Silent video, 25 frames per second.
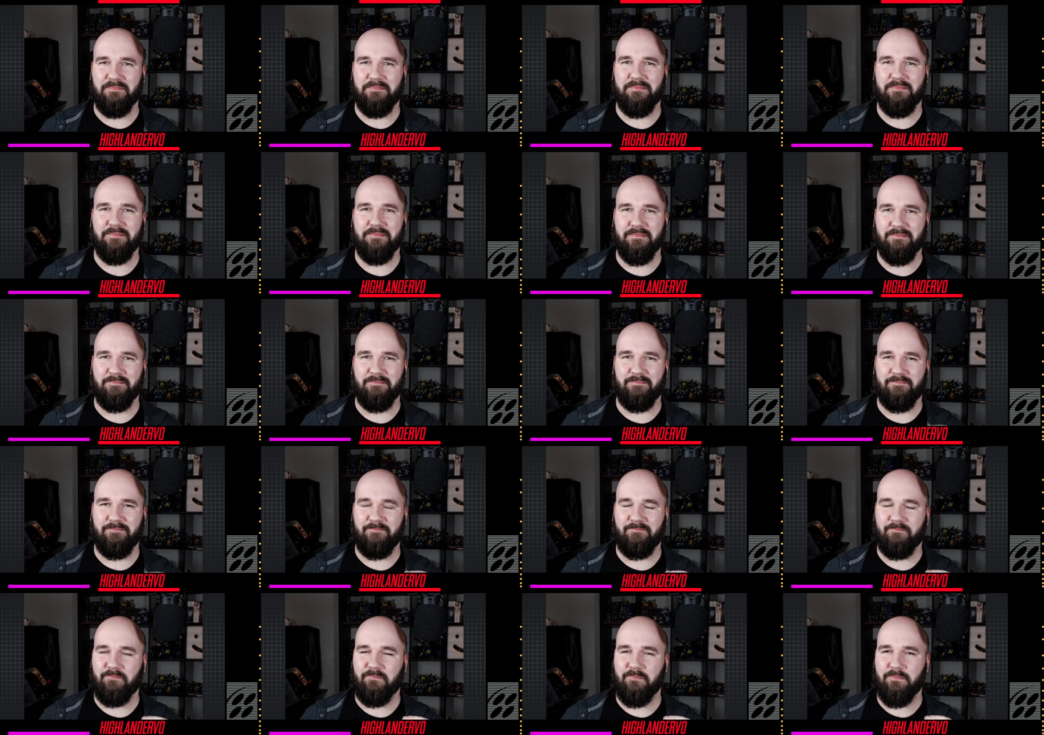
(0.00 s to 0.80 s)

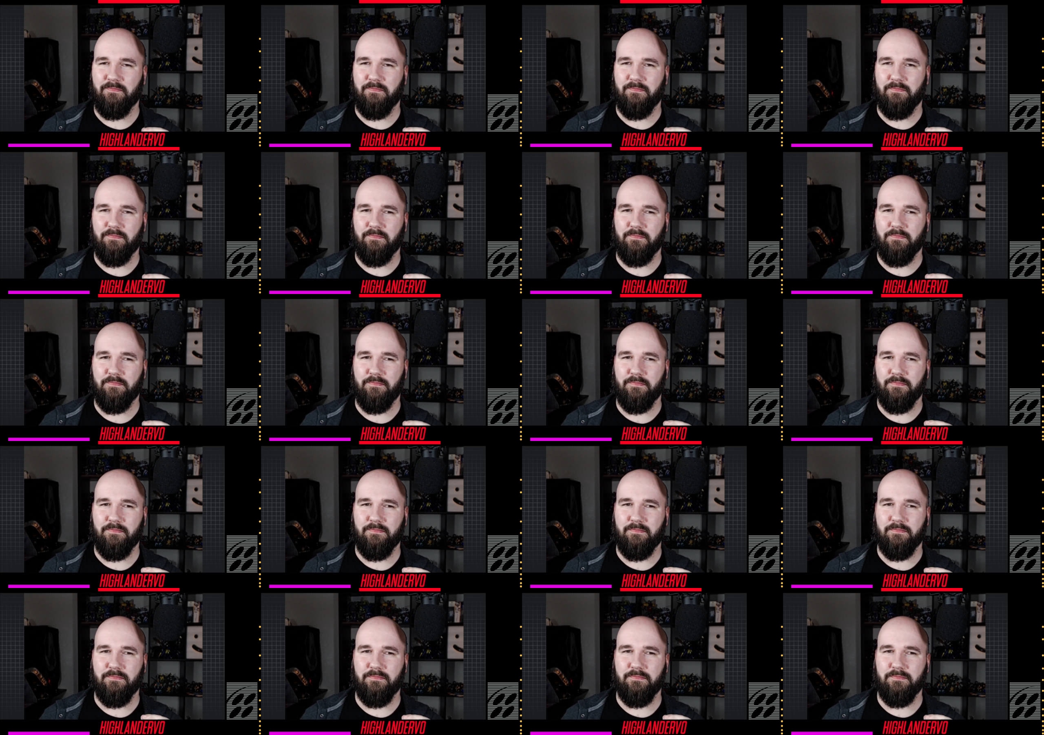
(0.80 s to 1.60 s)

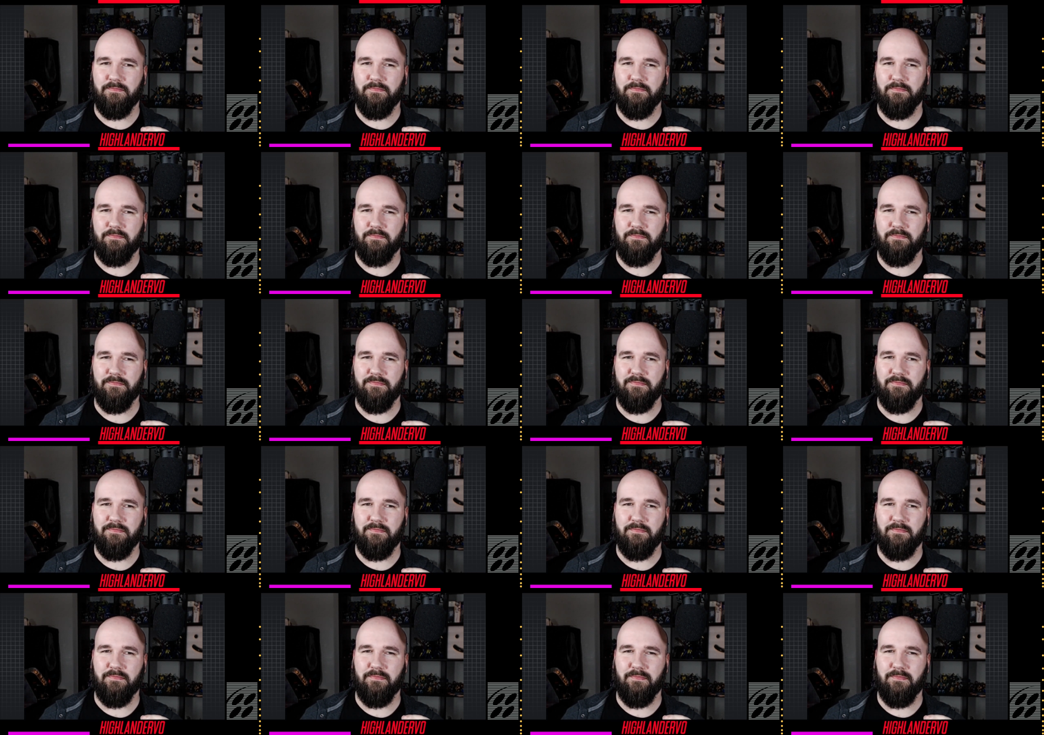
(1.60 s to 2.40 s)

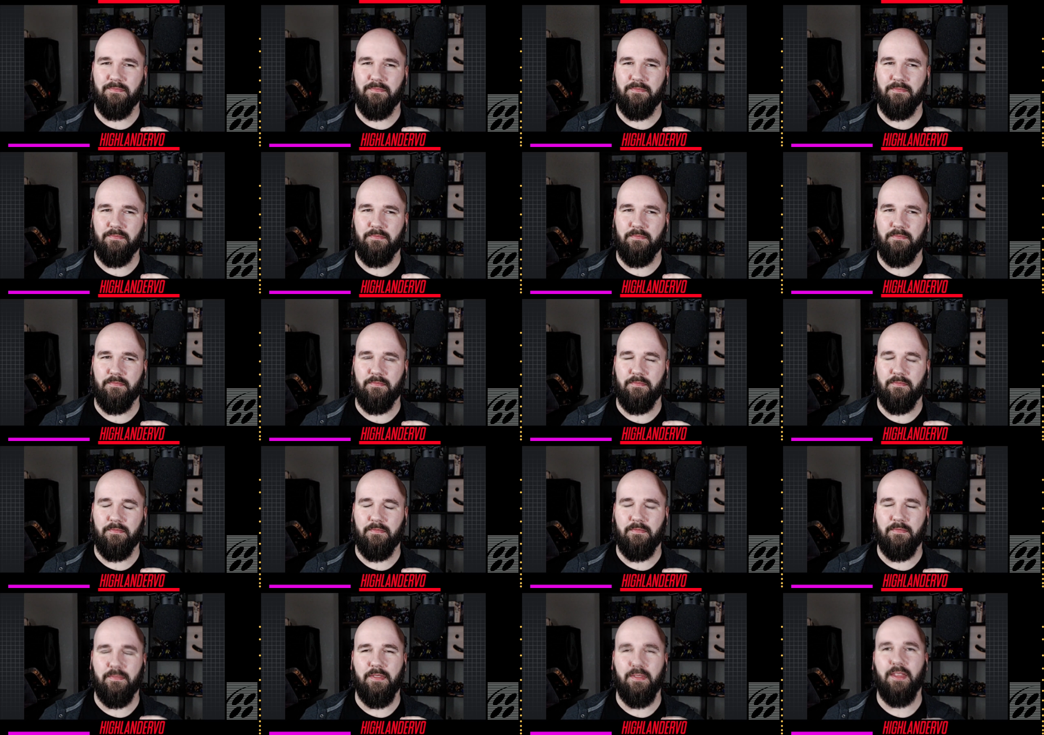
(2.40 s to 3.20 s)

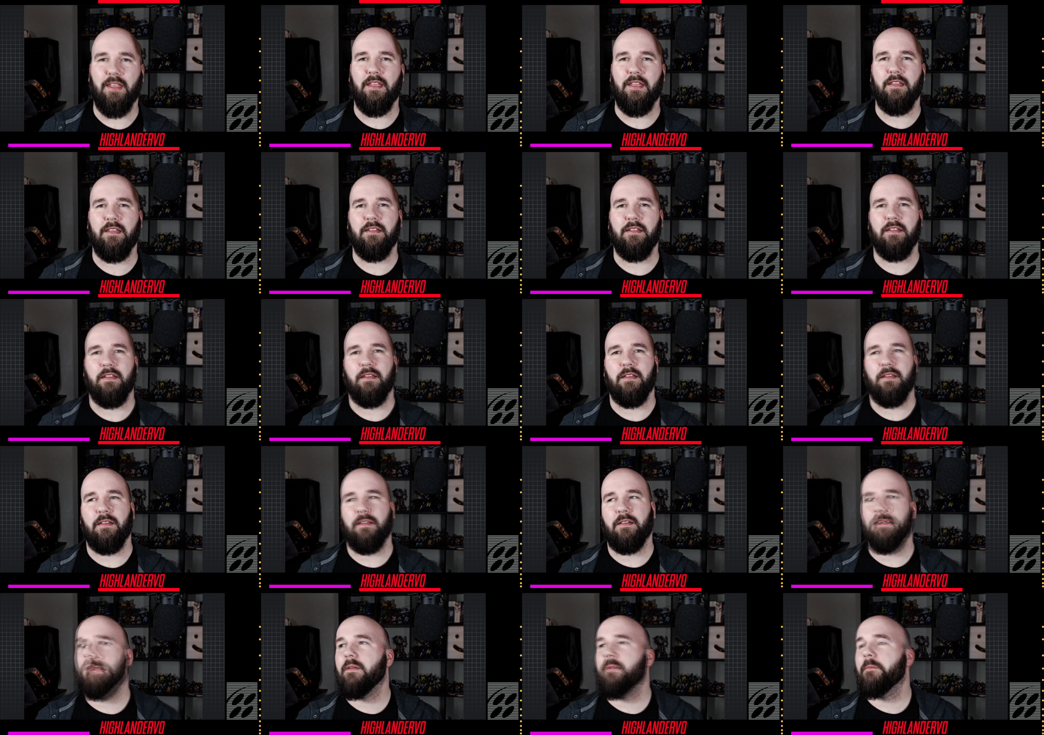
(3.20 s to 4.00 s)

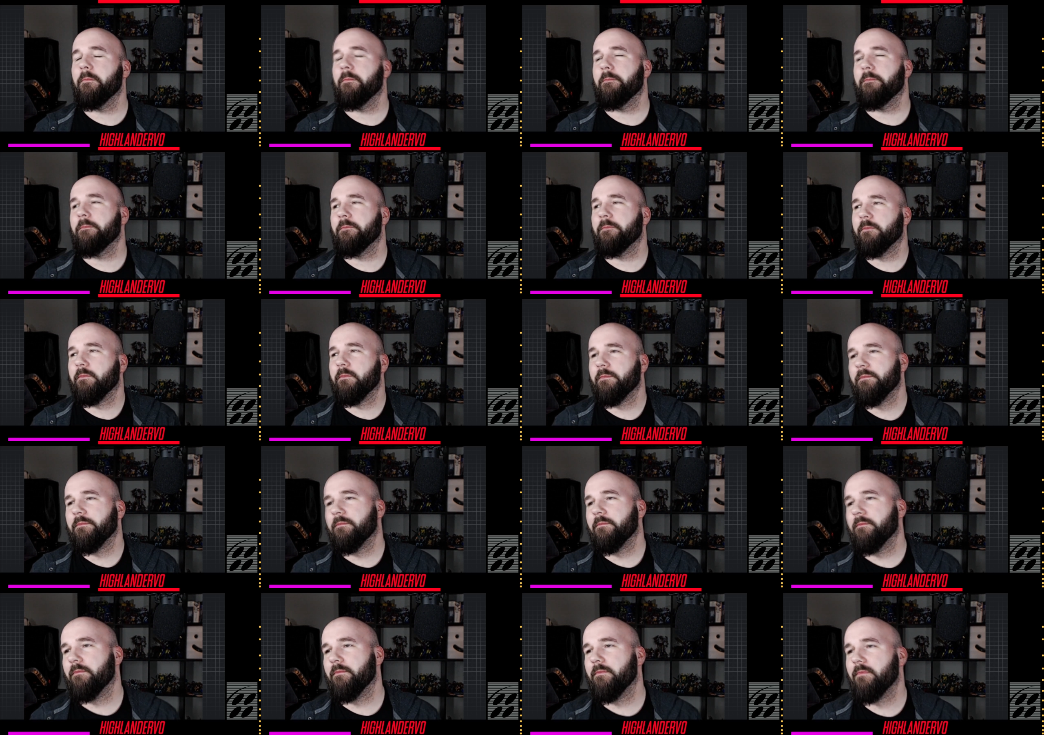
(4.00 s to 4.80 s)

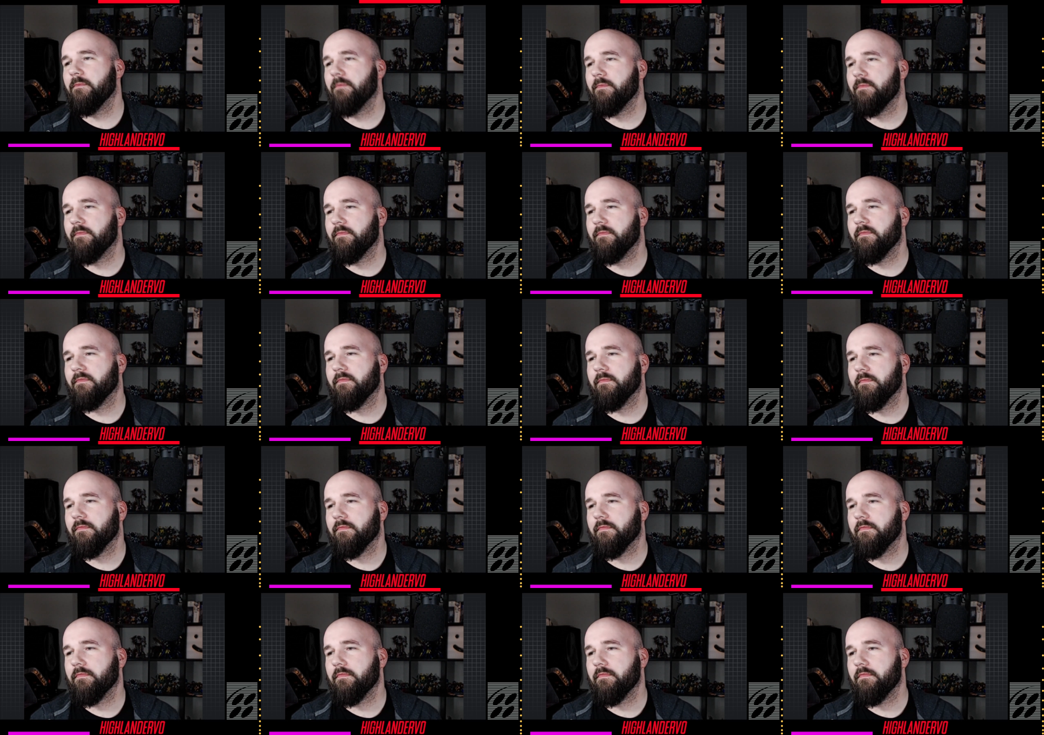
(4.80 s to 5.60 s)

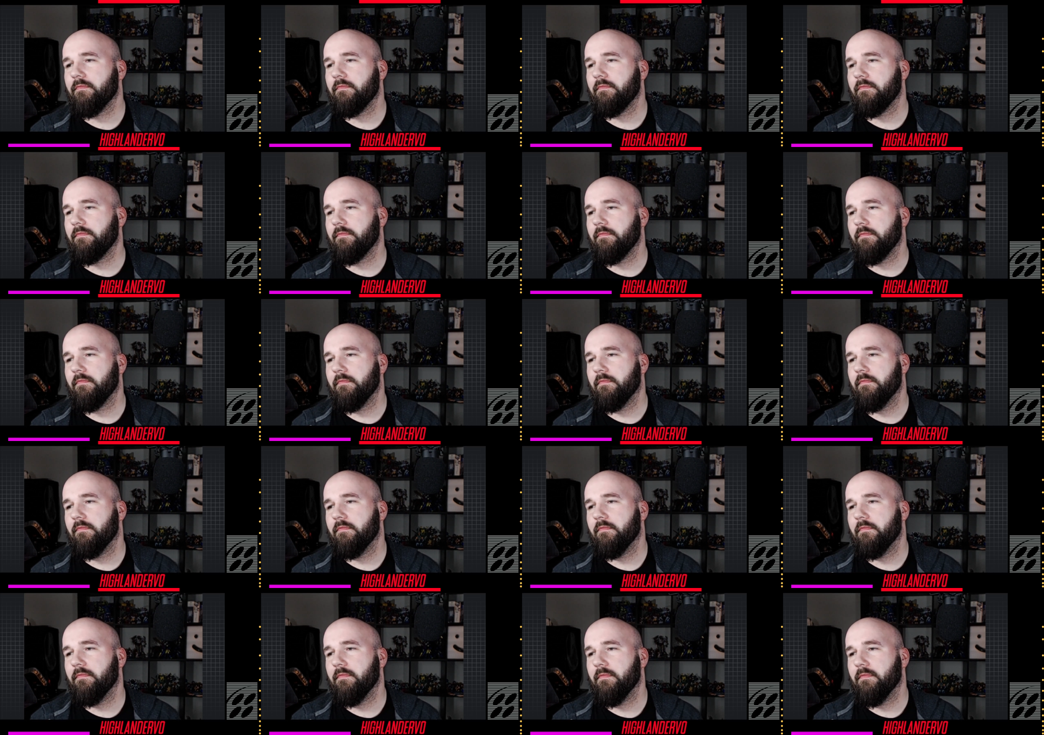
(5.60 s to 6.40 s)

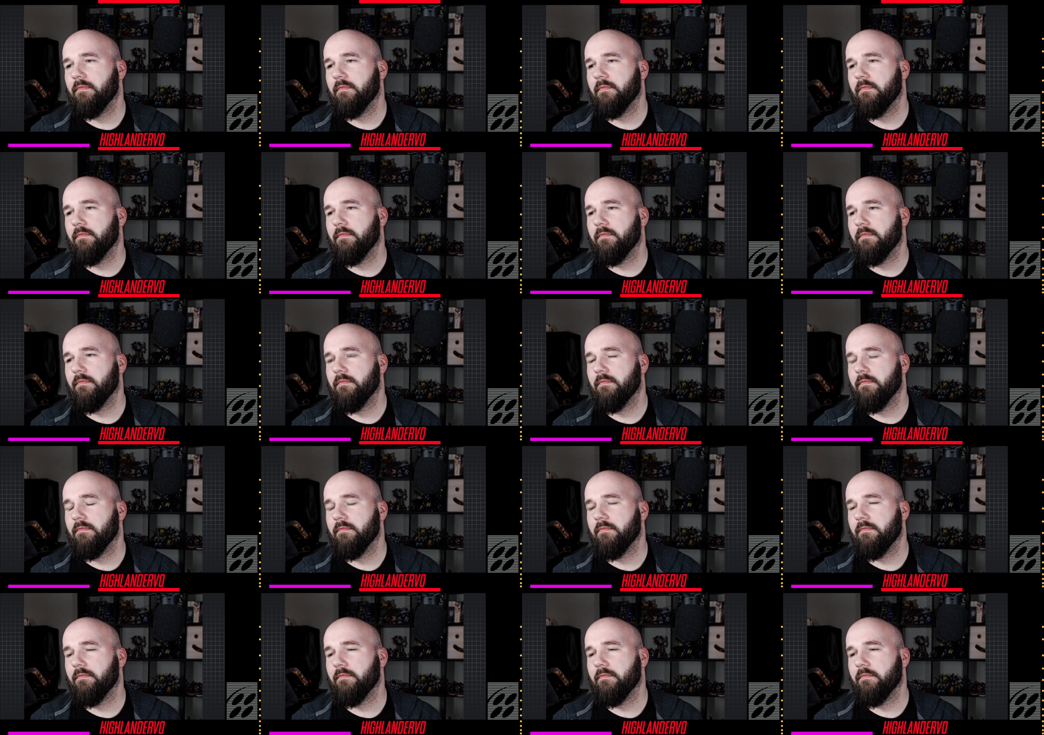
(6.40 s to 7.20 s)

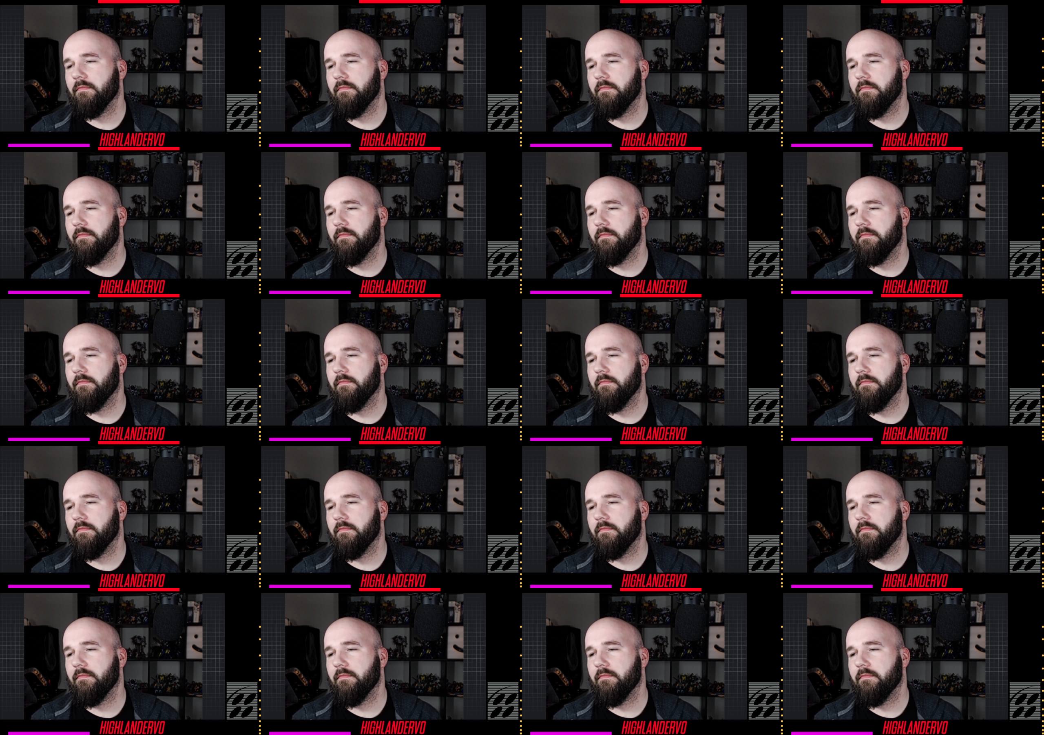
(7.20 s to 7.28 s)
(silence)